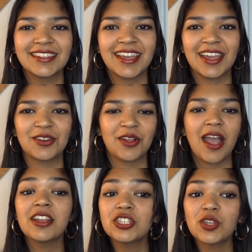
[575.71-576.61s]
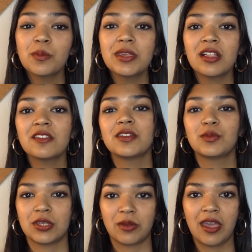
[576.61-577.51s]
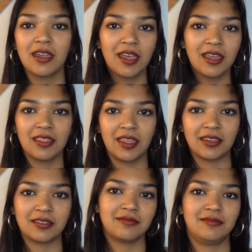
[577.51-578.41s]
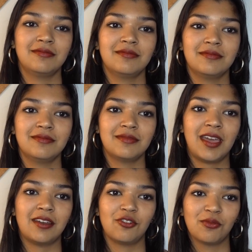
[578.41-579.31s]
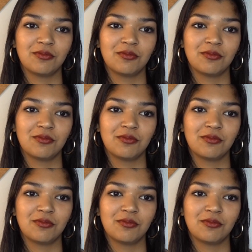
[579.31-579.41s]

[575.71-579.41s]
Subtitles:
I don't know. I just hope the elephant was okay. I don't know.